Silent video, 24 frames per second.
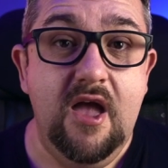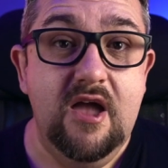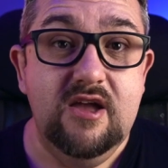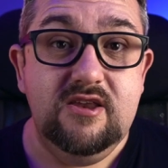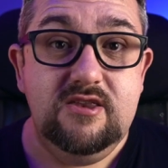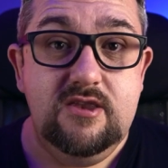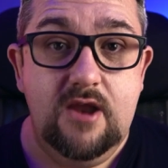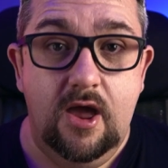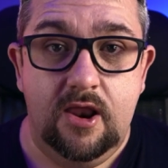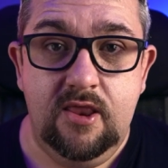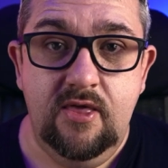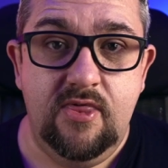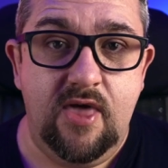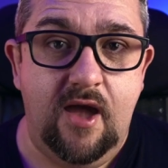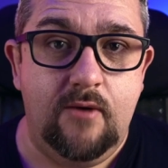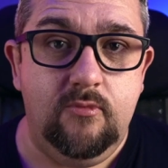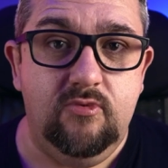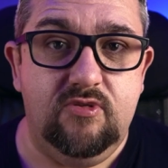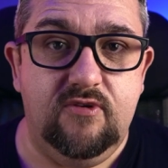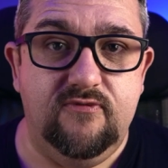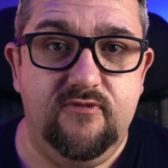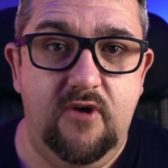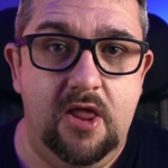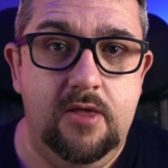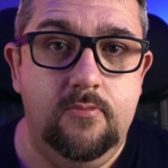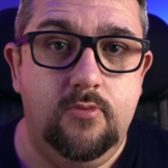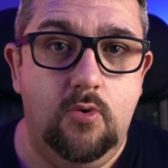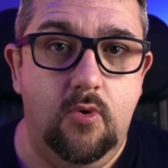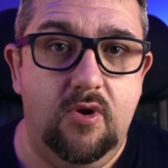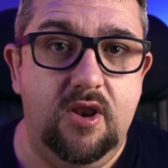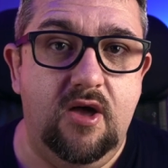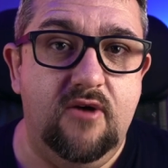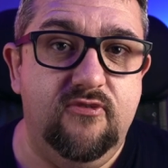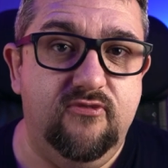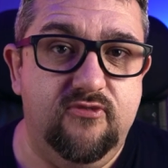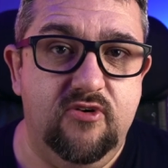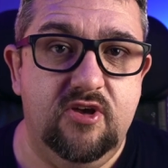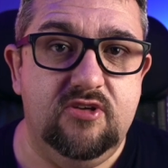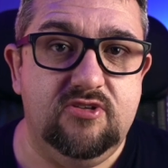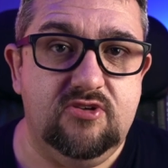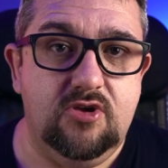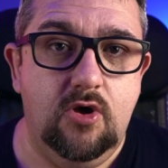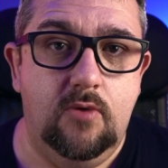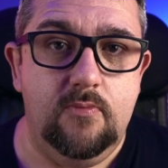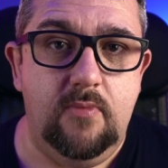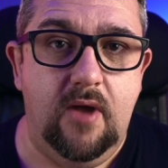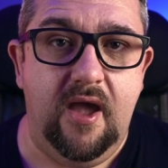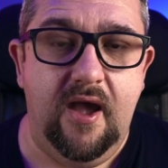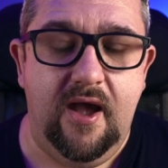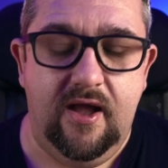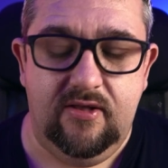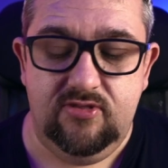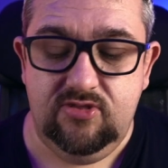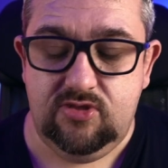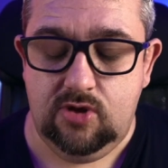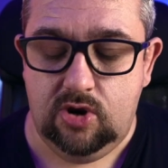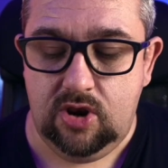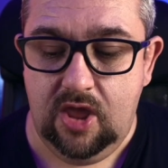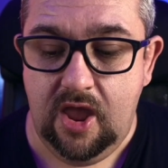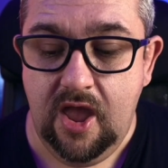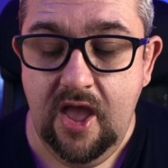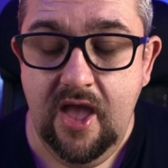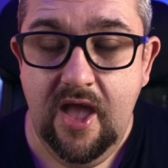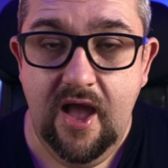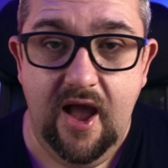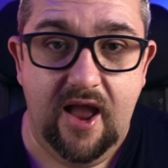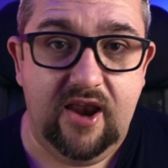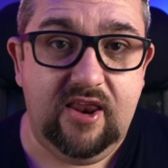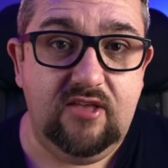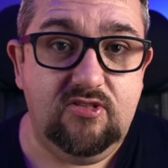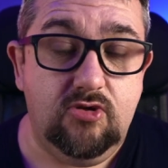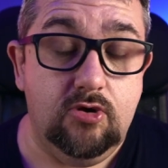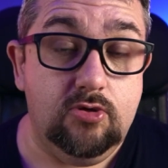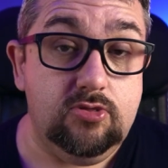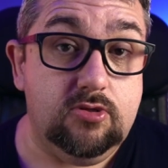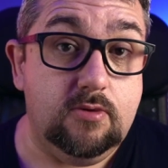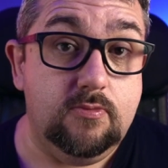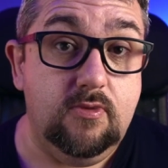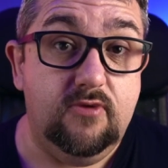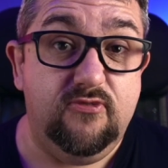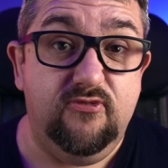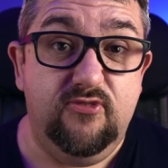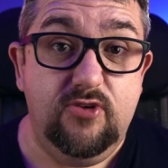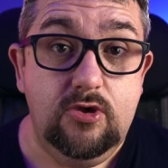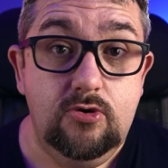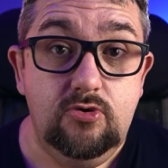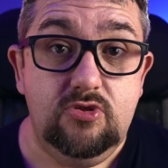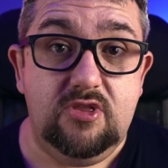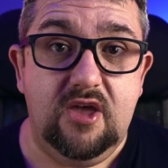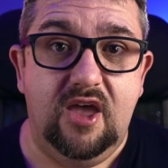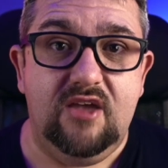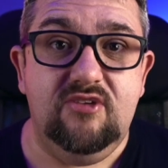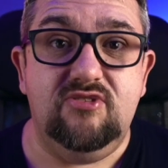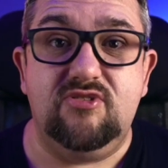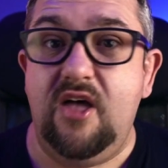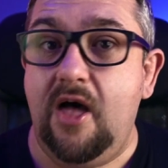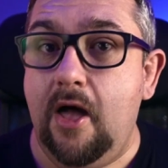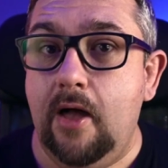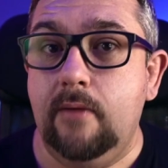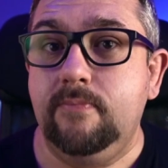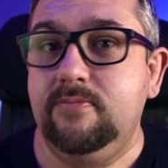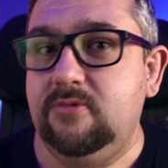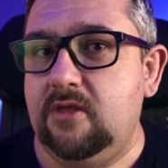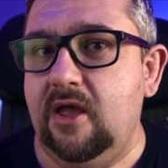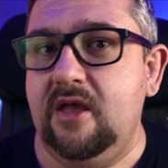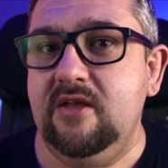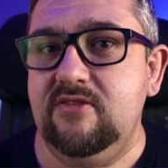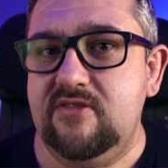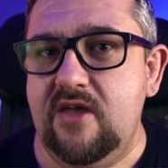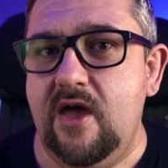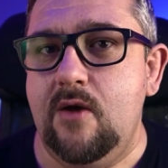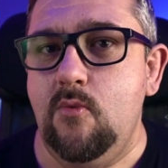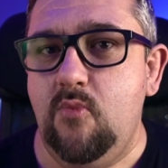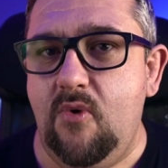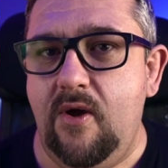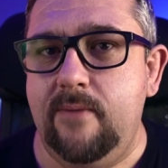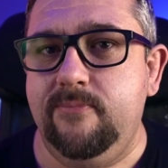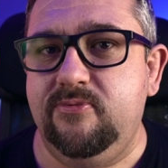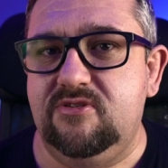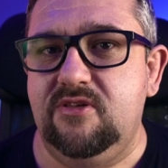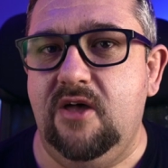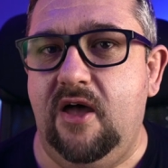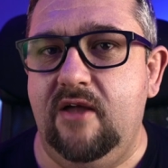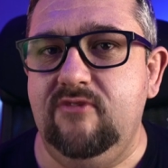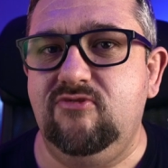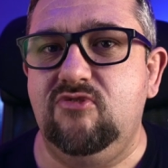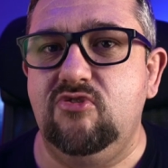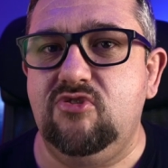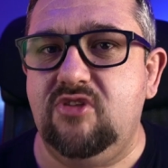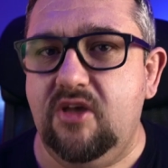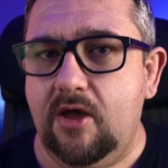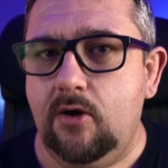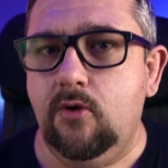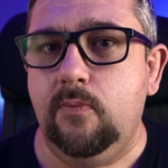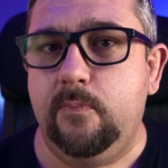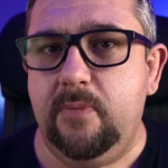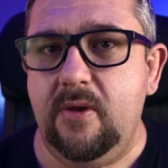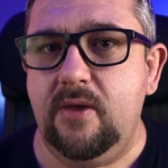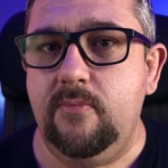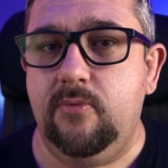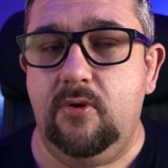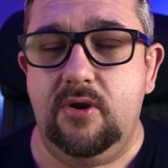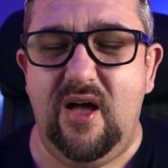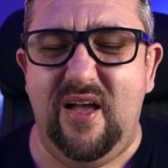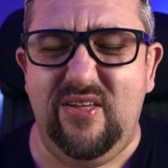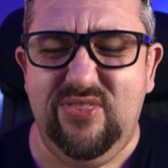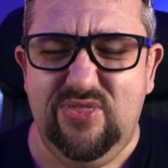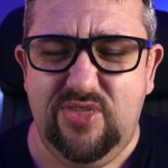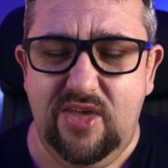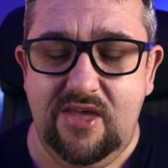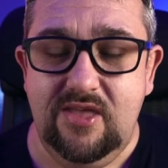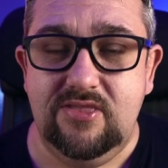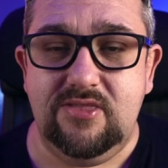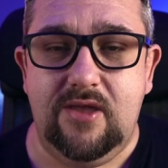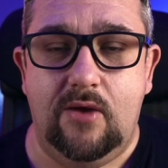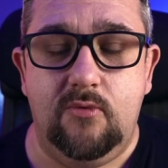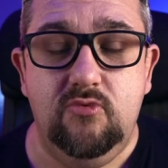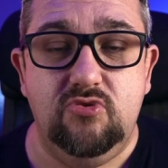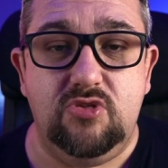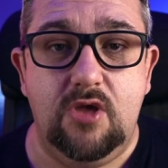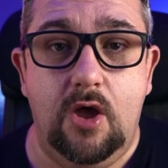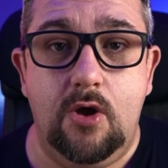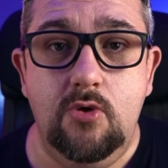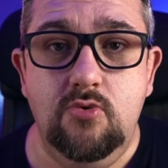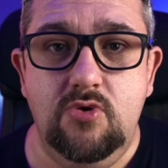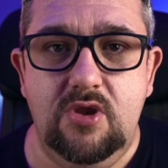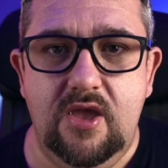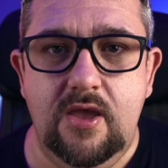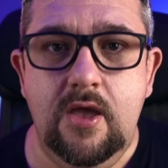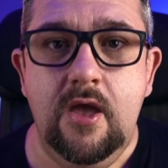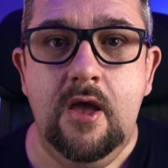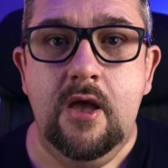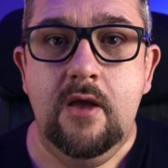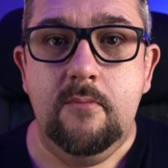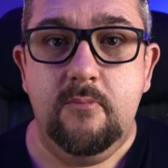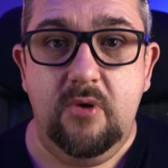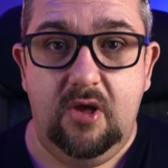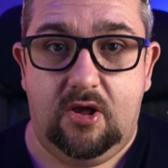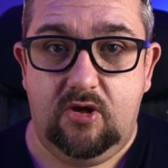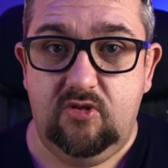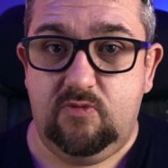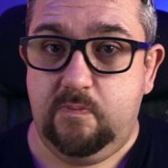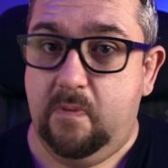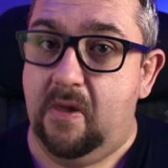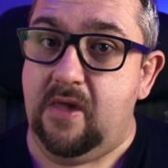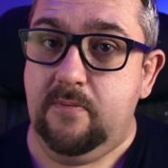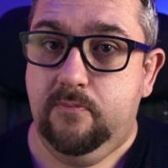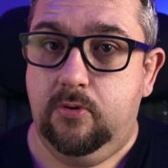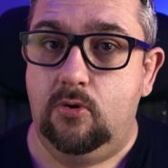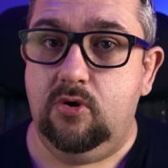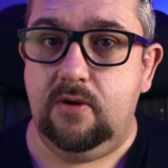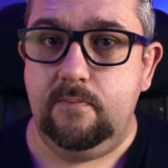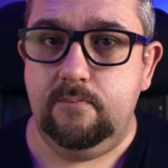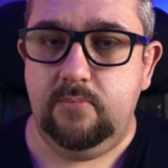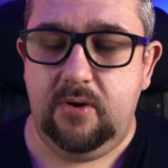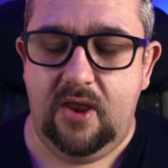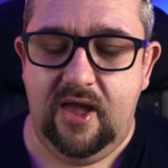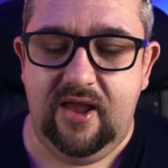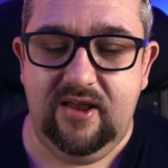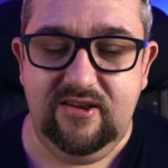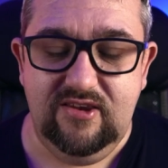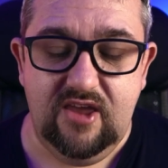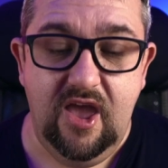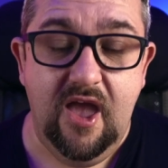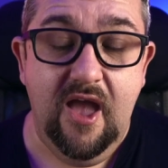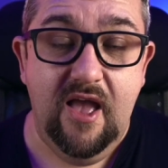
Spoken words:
None of that was available when I first got my hands on it, and it took them a few days to update their website to tell people, and I think that was only because people complained.